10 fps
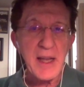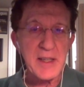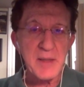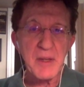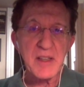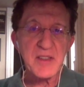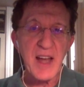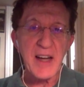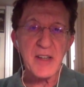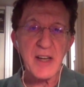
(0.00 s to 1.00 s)
it can be a
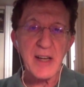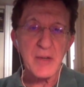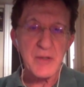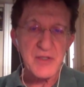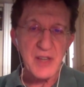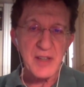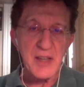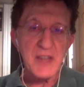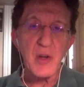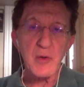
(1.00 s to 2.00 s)
Saturday or a
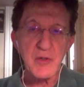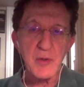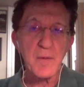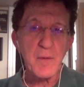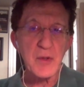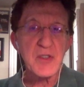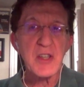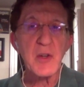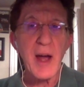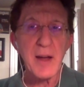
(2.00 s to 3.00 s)
Sunday. So the first
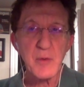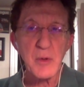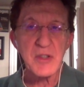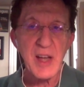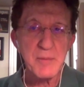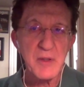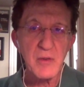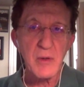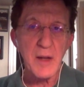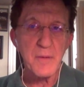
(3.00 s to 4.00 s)
thing you have to accept in
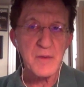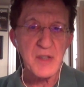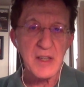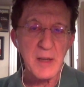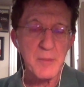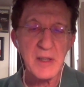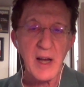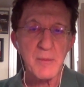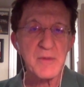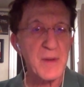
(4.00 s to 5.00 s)
your life is that it
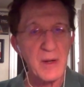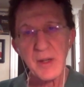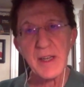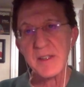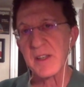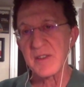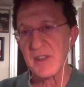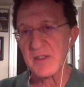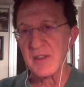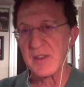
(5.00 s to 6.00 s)
becomes very
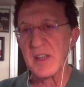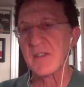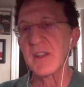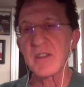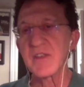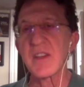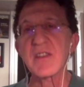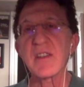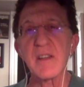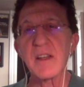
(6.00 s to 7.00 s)
inconsistent. It's
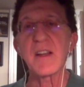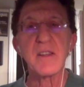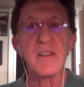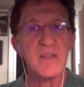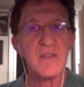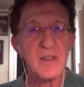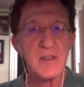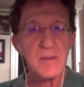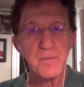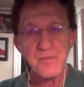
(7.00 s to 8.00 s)
consistently
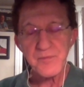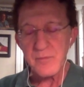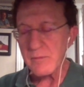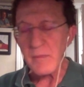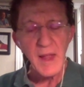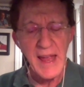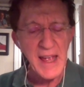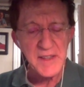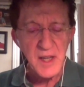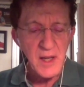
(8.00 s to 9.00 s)
inconsistent.
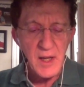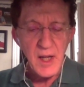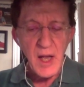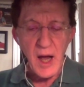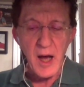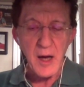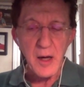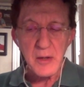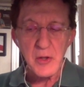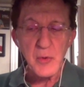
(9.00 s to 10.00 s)
And
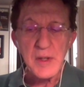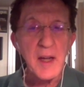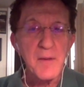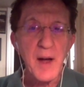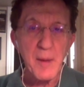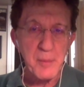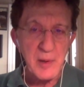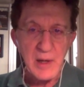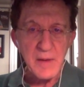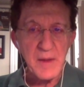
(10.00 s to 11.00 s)
you give up
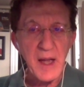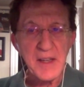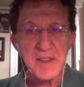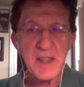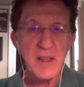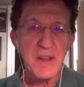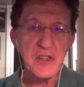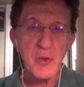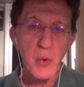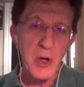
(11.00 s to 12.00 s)
the idea that
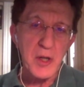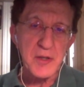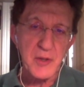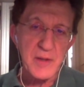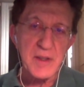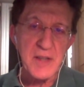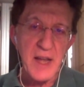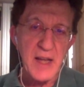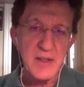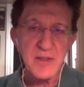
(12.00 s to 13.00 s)
you work during the
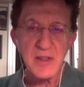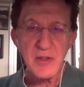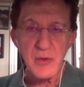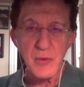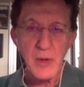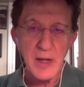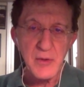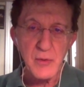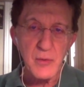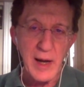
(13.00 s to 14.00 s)
days and
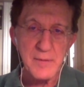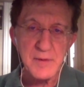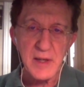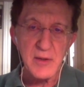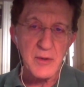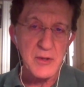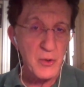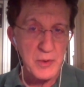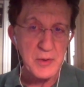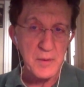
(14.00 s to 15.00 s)
you have dinner and you're
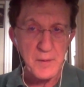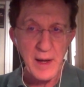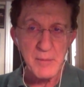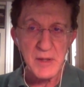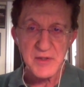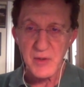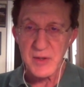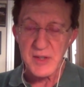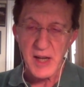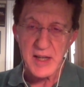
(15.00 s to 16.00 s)
with your families during
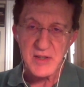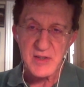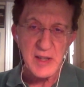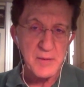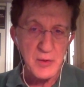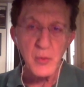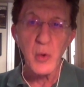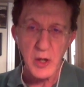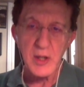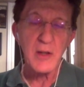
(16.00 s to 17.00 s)
the nights. And if you
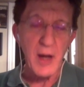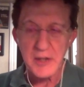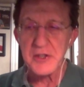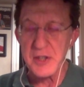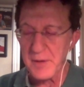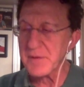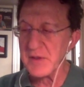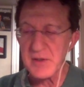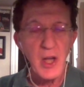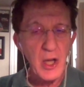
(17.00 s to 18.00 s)
work a lot of shifts,
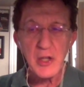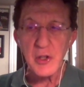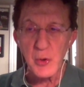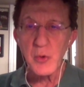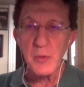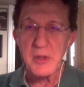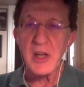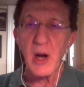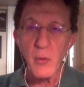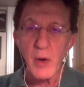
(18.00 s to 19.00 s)
you will be
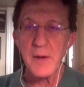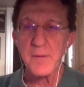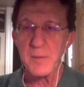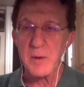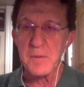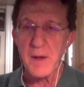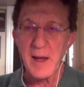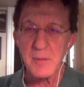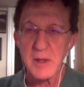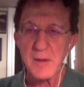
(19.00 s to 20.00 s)
away from your
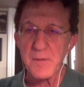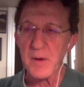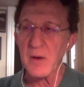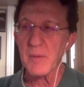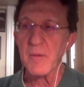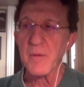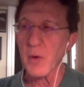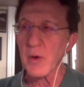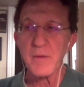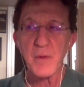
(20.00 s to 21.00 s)
family
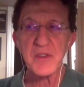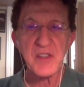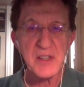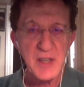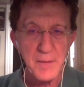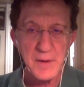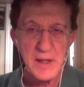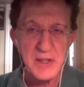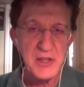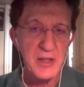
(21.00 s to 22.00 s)
for
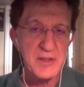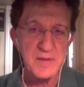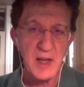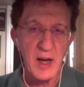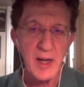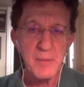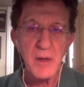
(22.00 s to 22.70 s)
significant chunks of time.